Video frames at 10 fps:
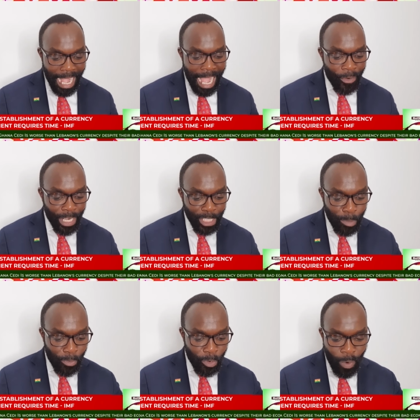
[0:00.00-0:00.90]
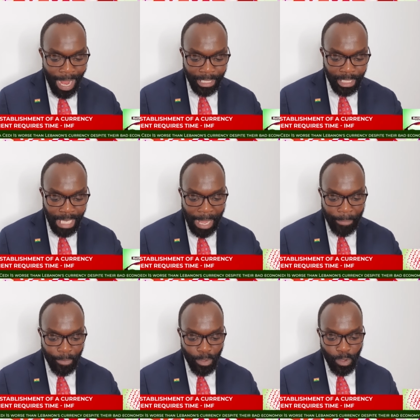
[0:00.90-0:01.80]
Arrangement requires
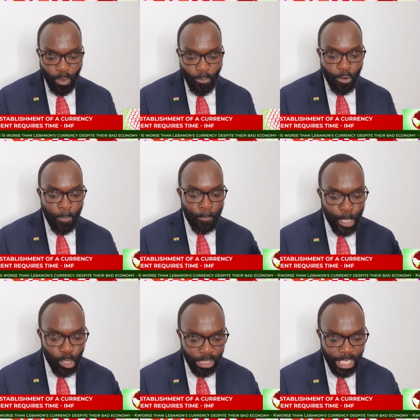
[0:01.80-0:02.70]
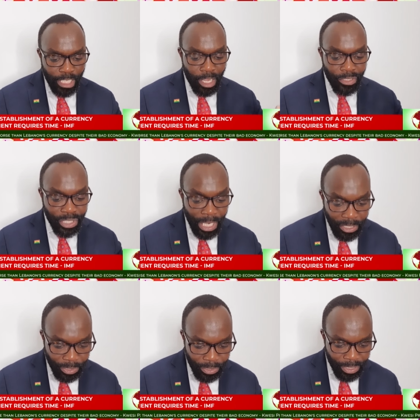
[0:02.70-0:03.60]
time for building
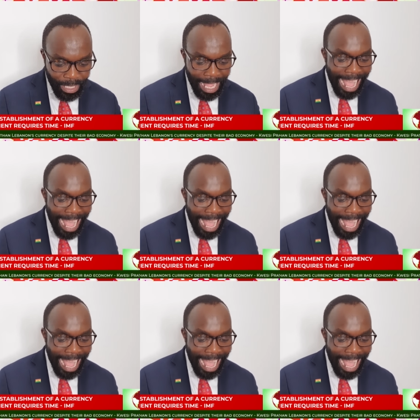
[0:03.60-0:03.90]
consensus